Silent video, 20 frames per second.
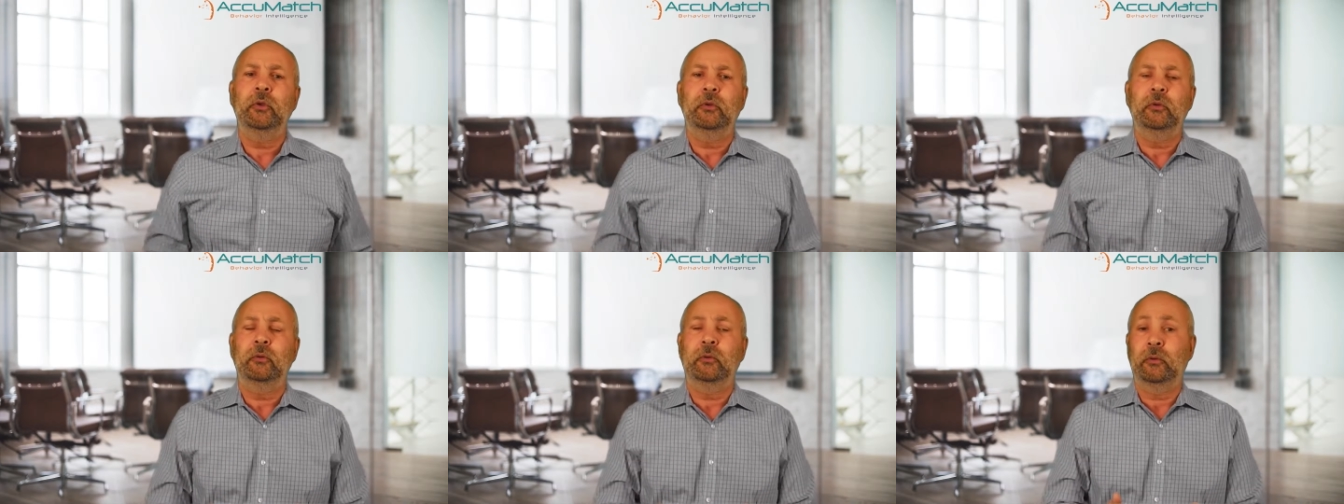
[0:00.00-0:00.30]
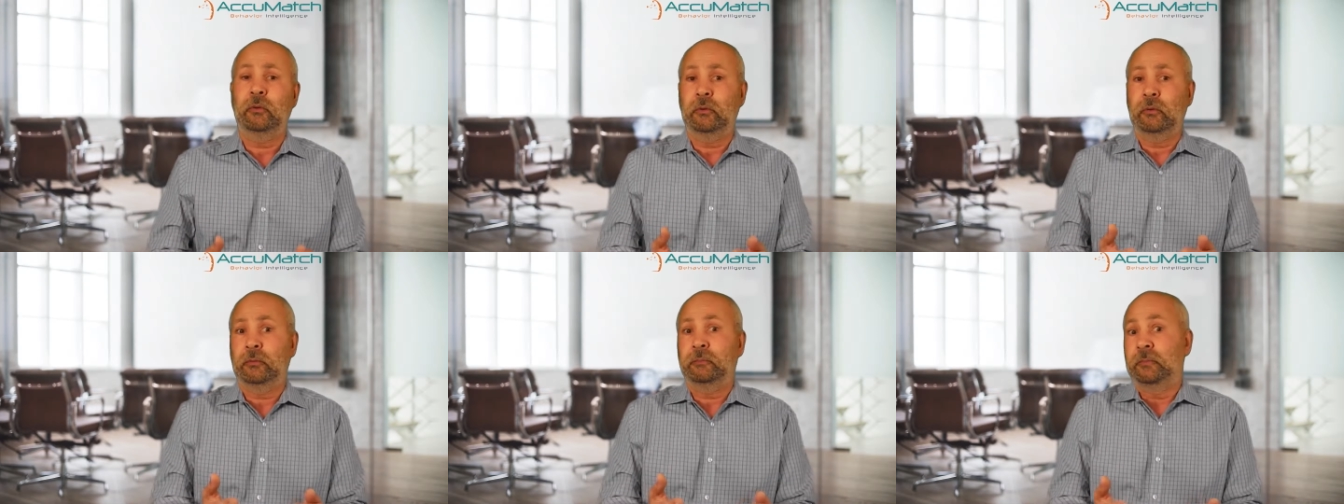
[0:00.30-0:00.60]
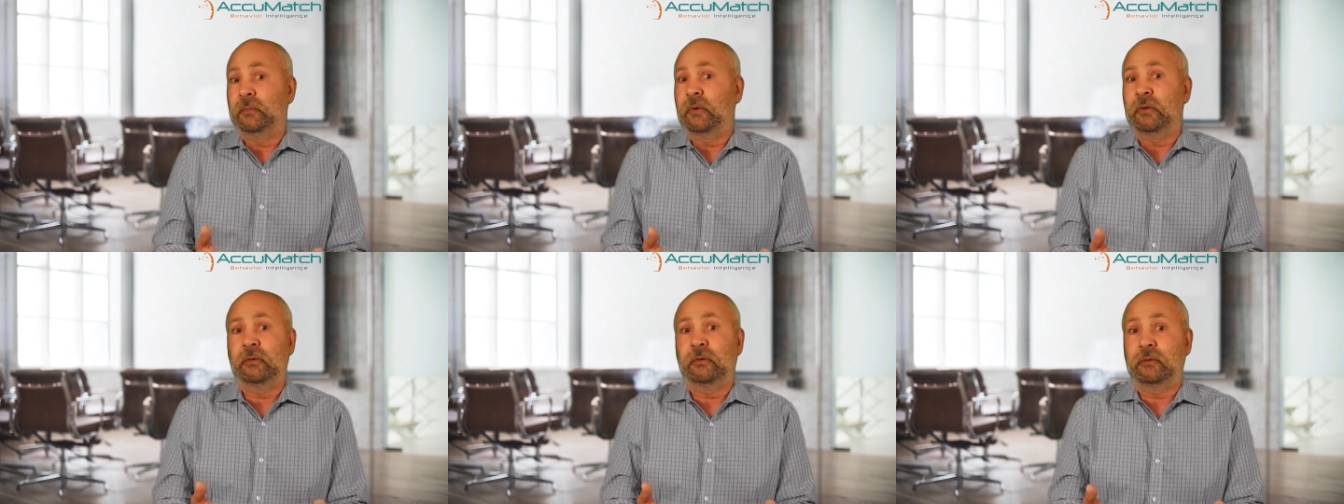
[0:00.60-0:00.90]

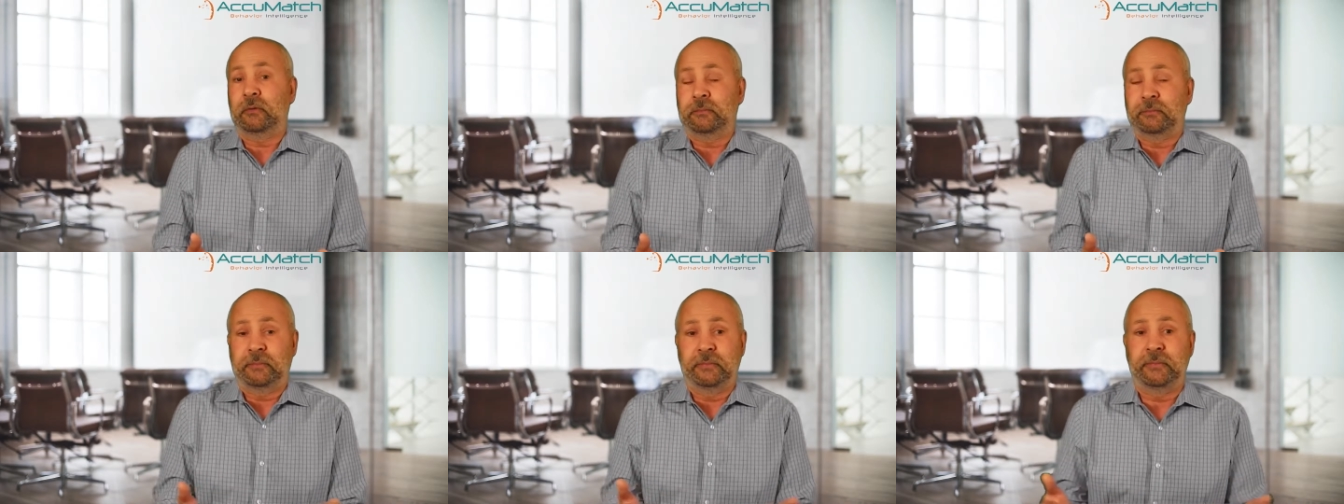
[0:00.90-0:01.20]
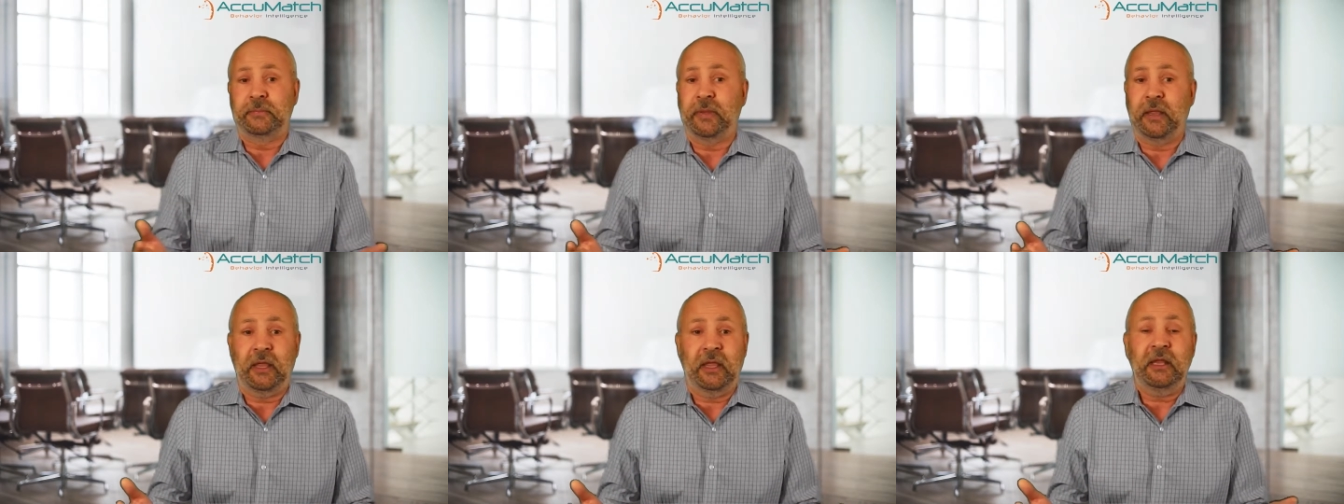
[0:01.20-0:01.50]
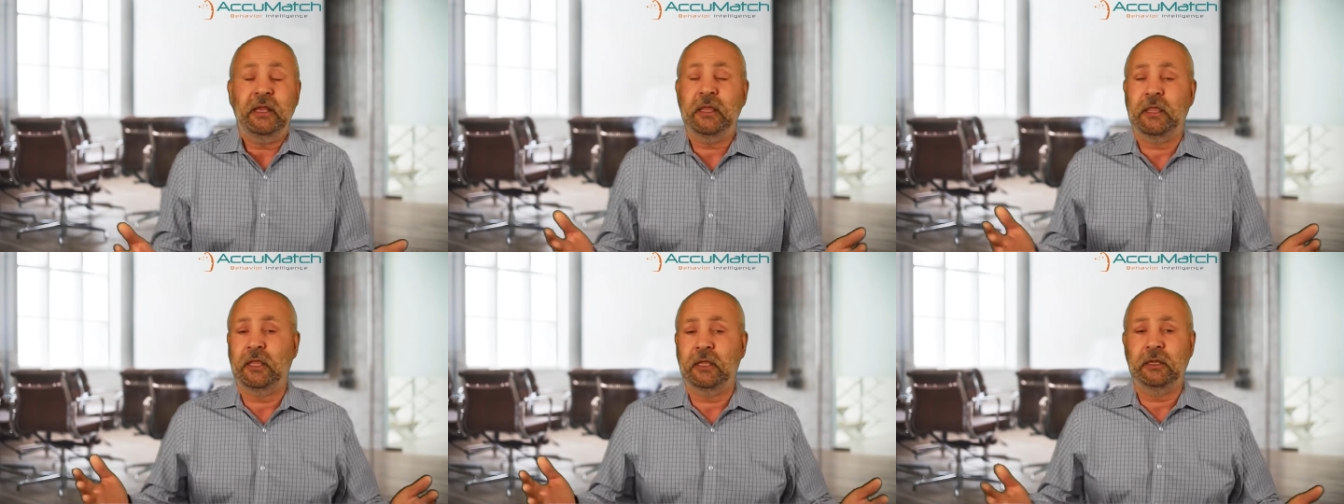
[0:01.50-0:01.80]
or
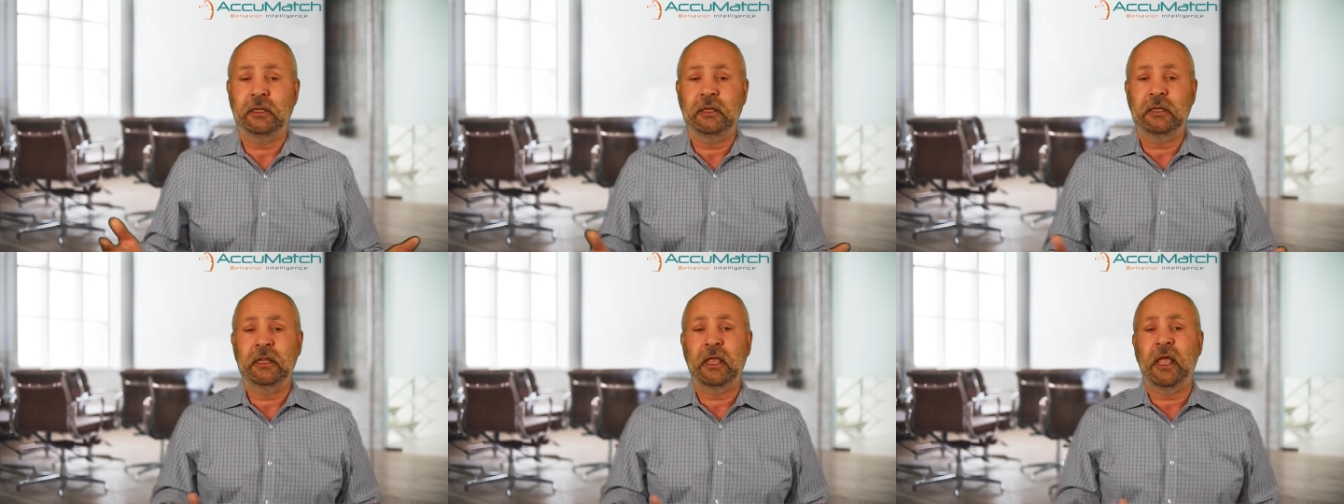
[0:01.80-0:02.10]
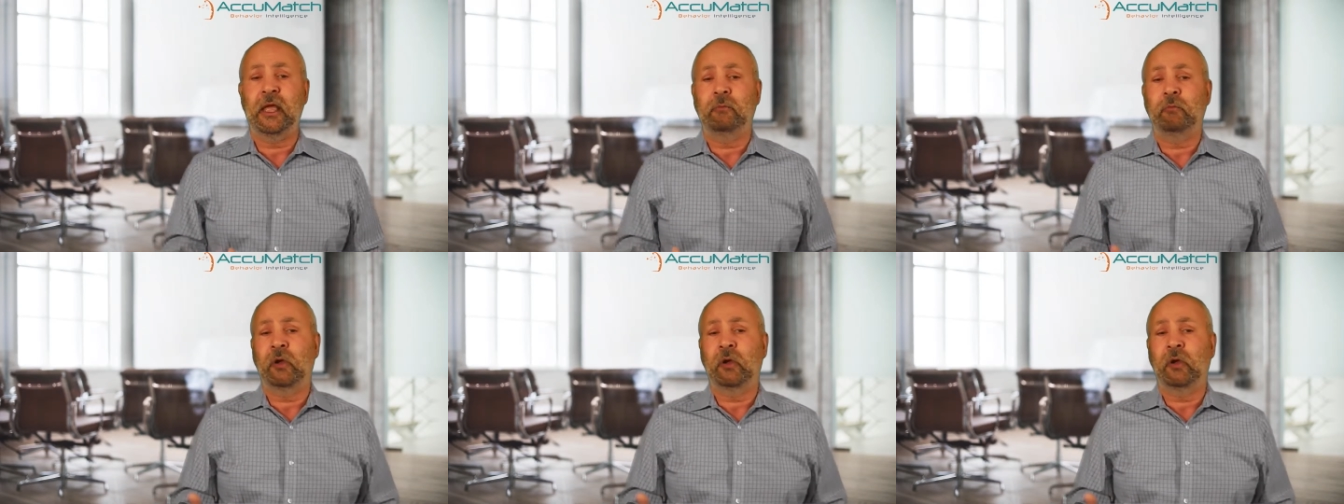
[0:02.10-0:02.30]
anything in that,